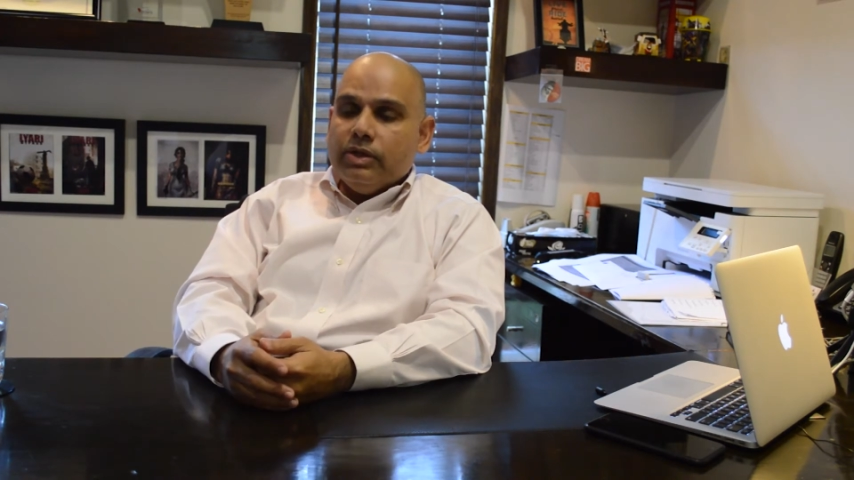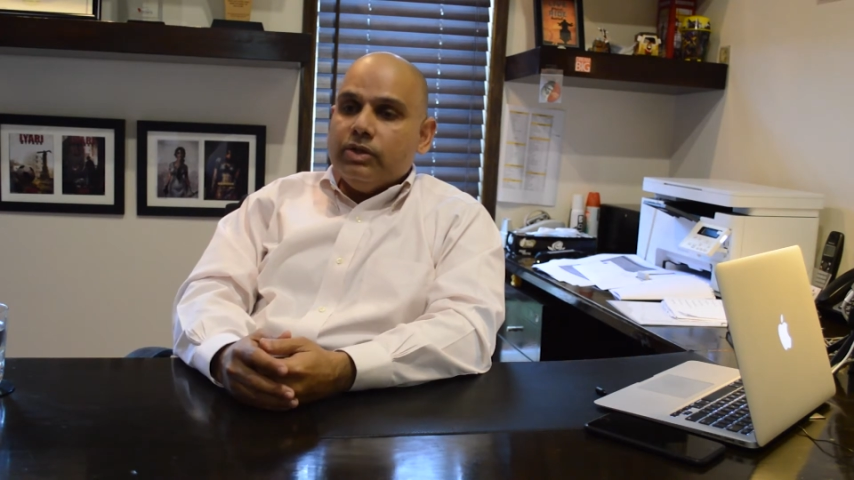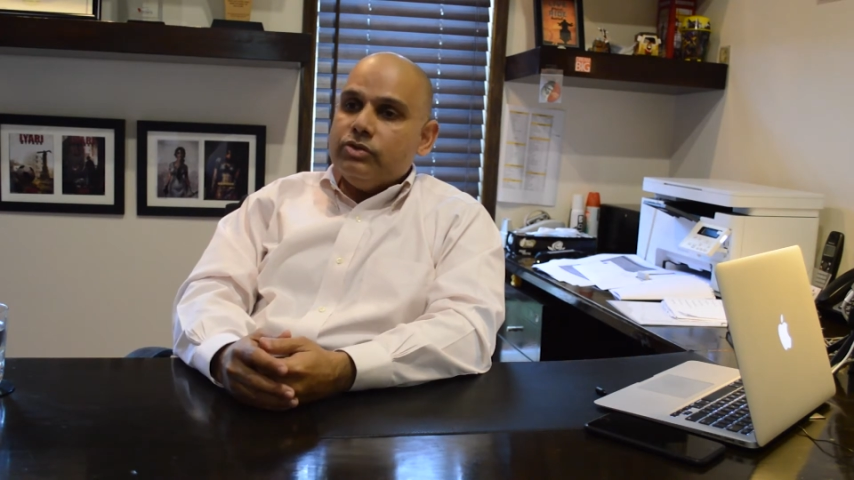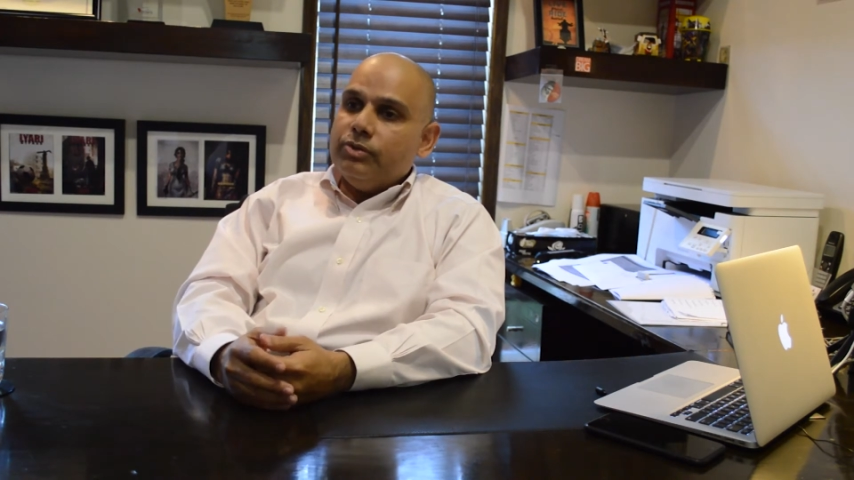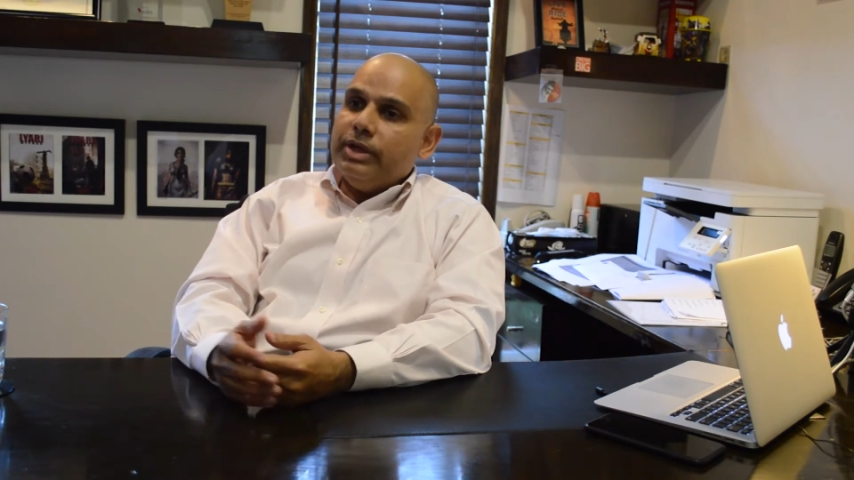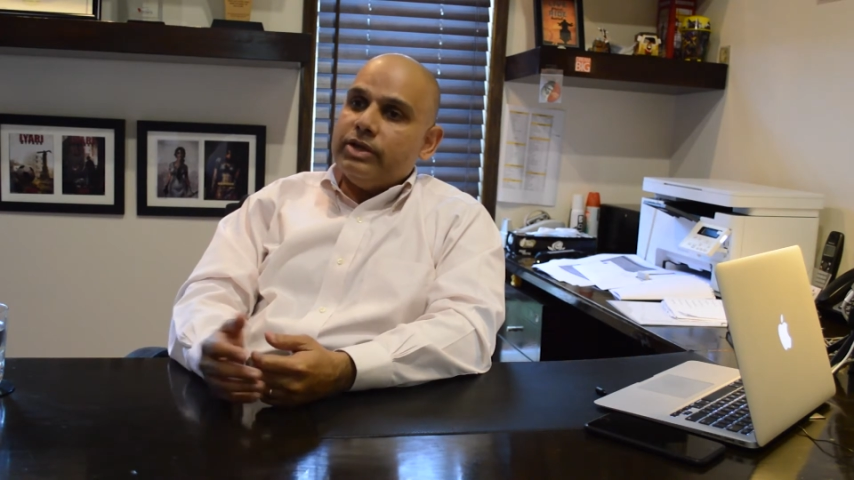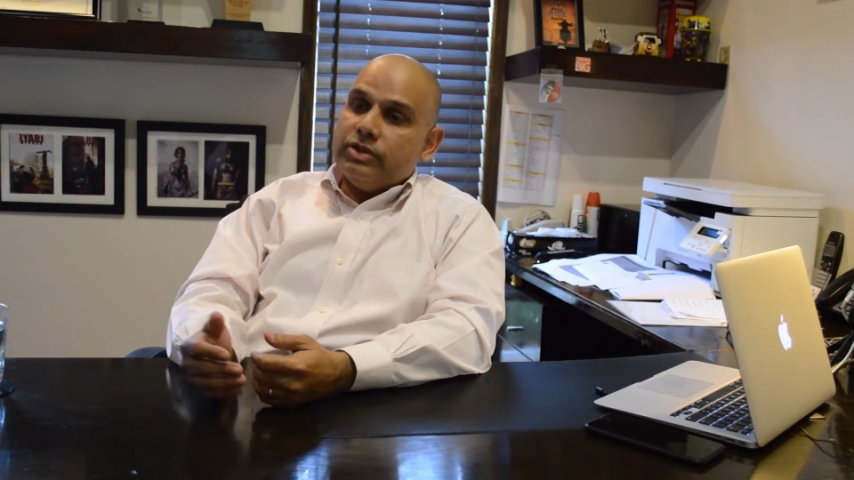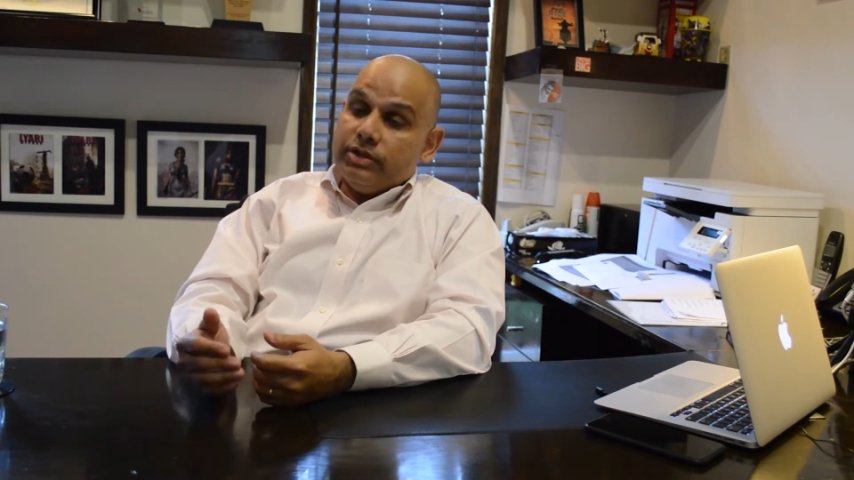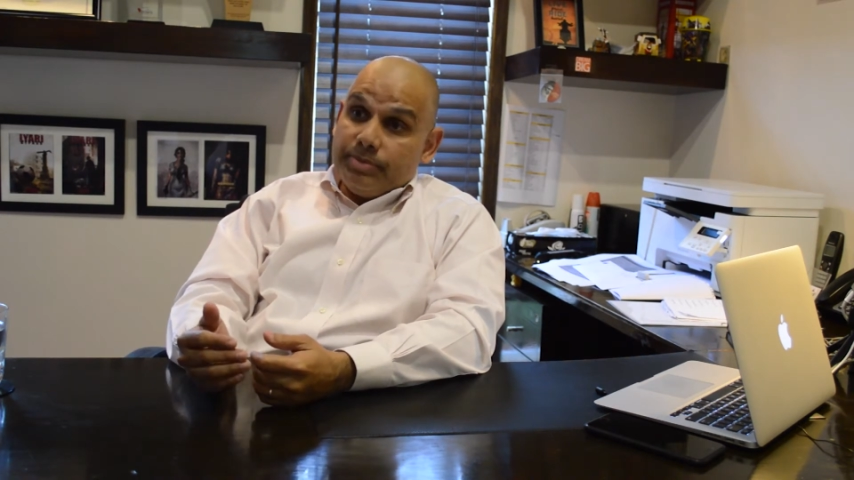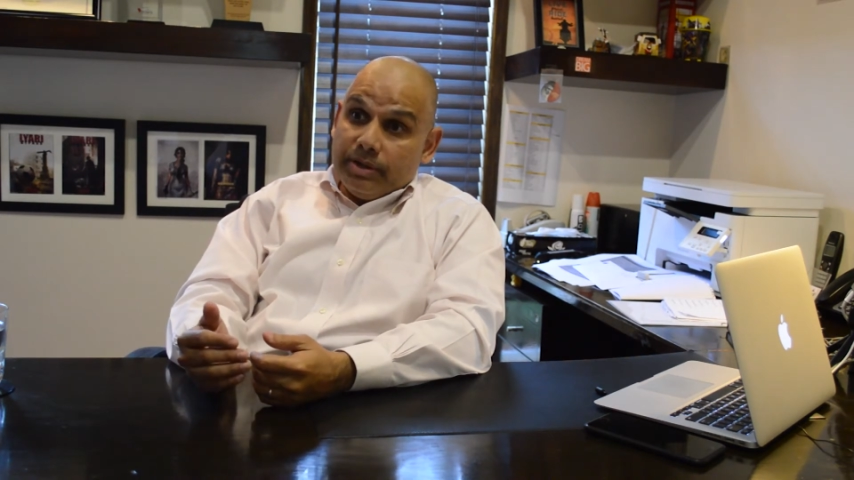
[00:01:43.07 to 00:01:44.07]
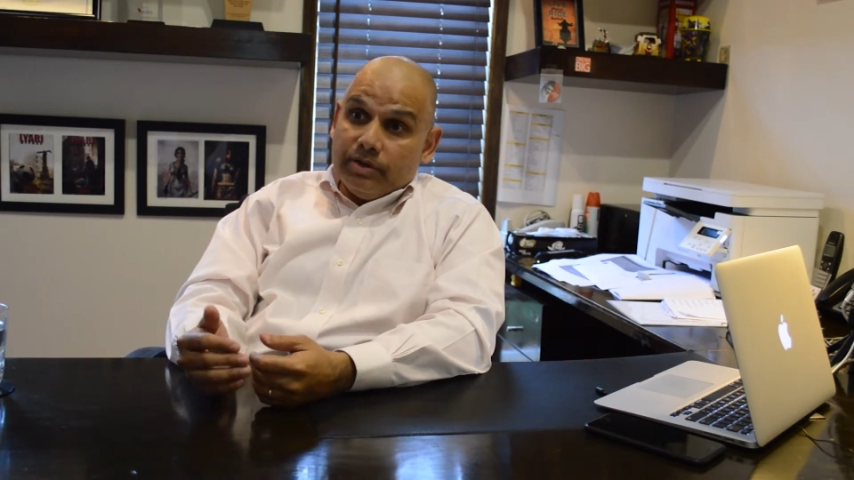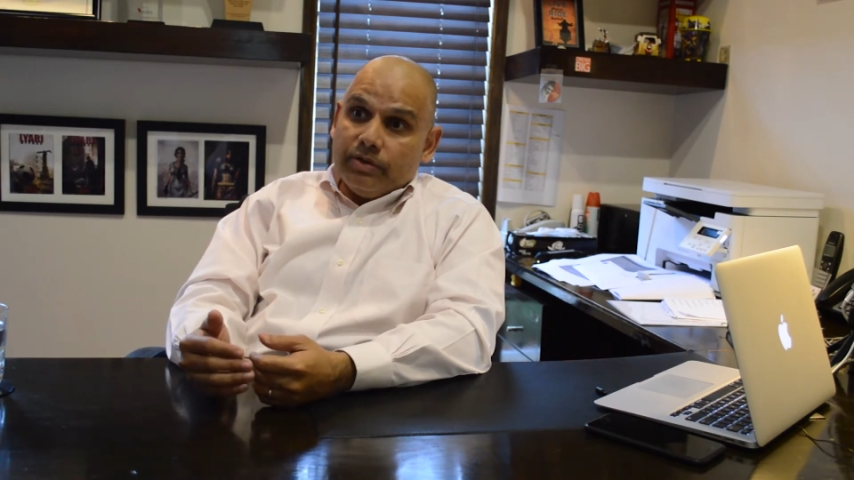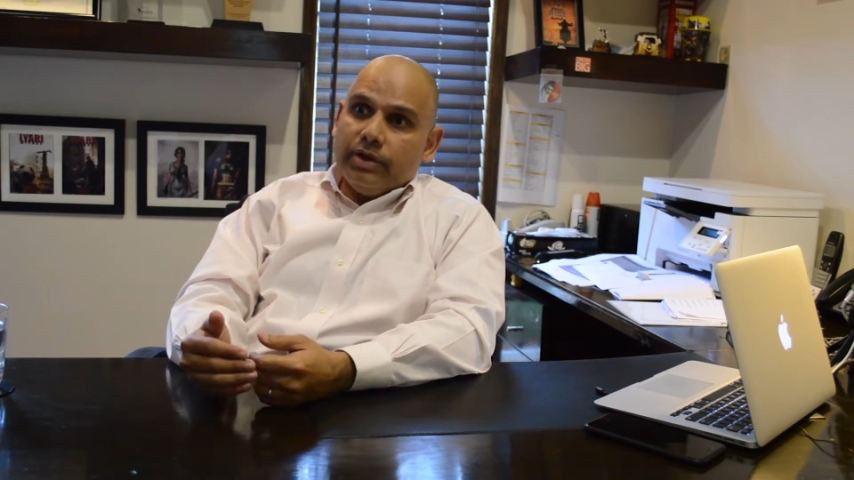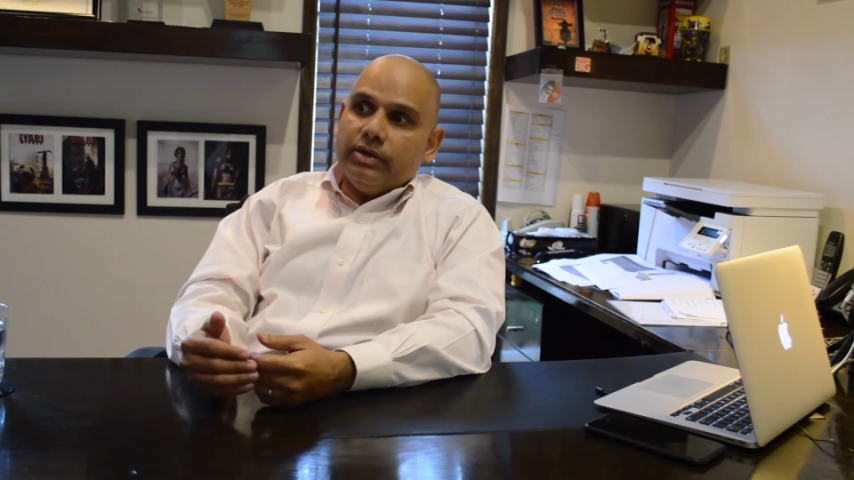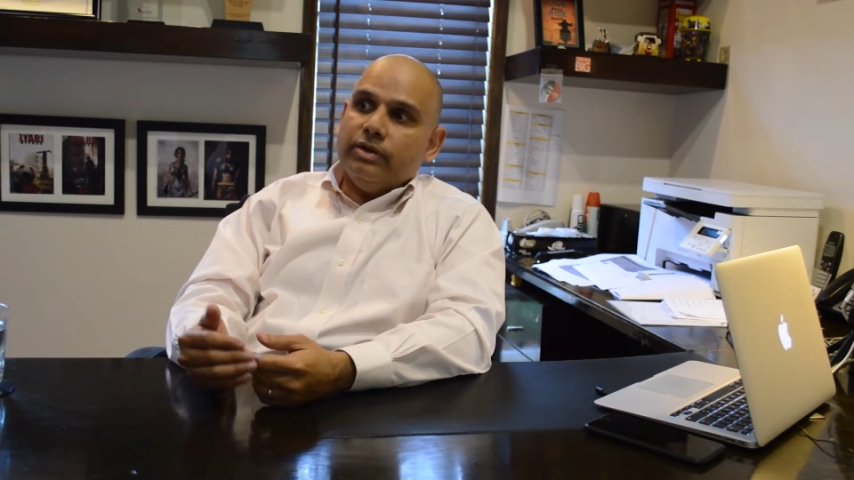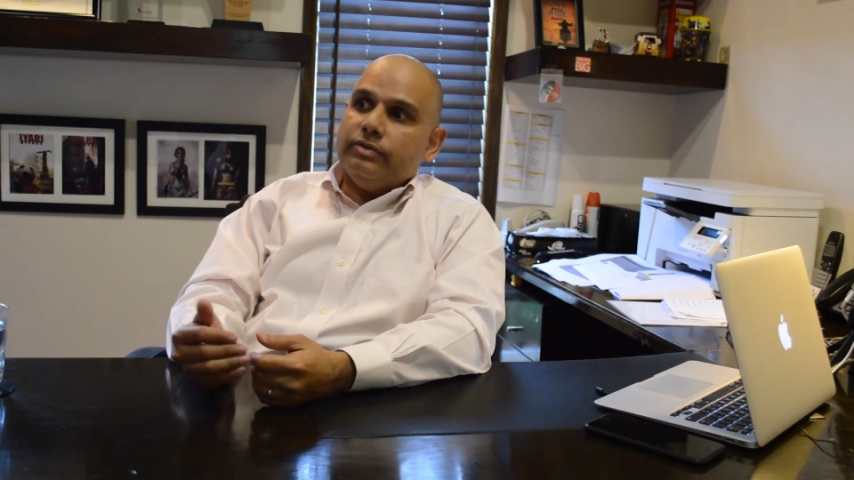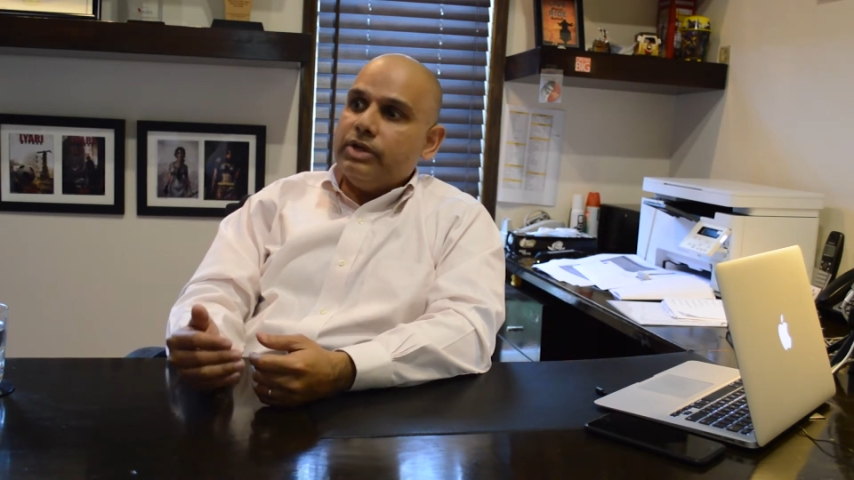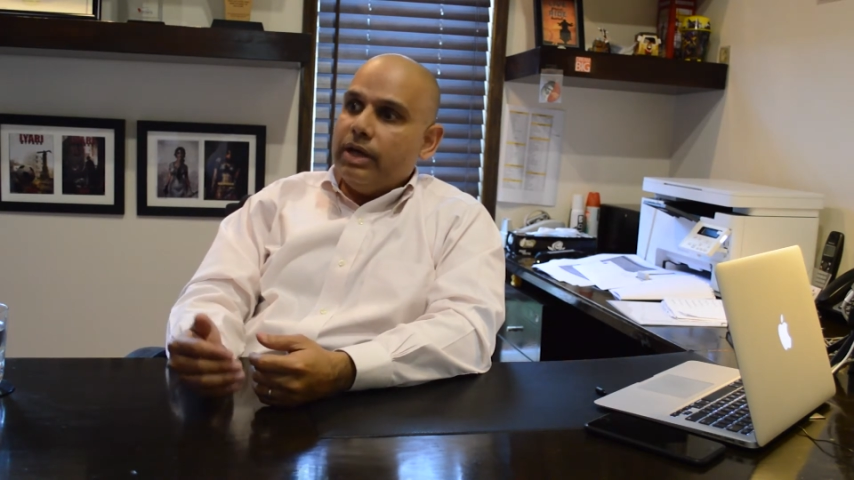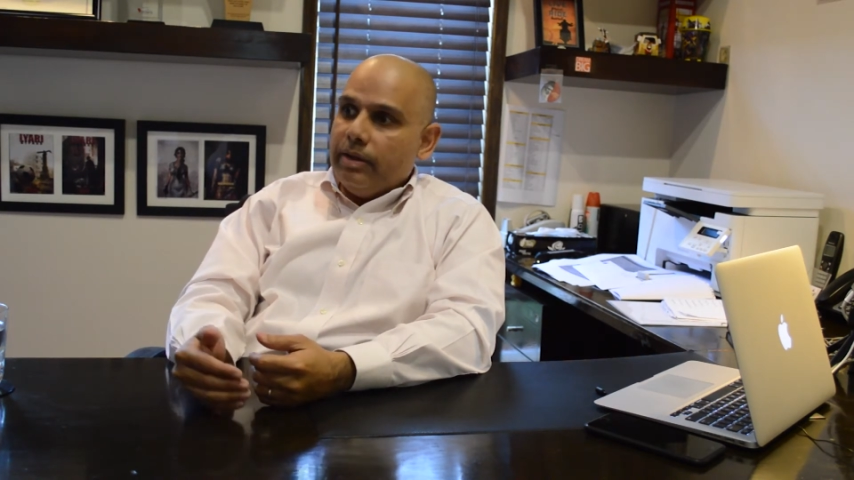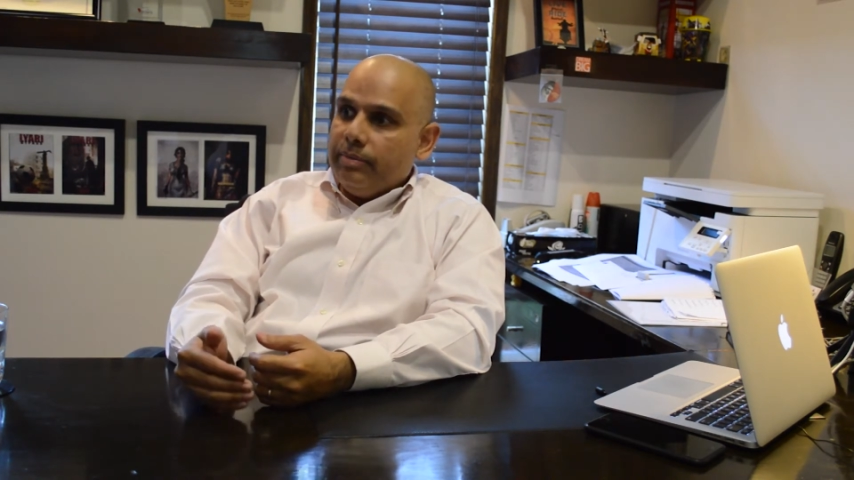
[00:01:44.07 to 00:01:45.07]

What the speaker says: So we actually spend a great deal of time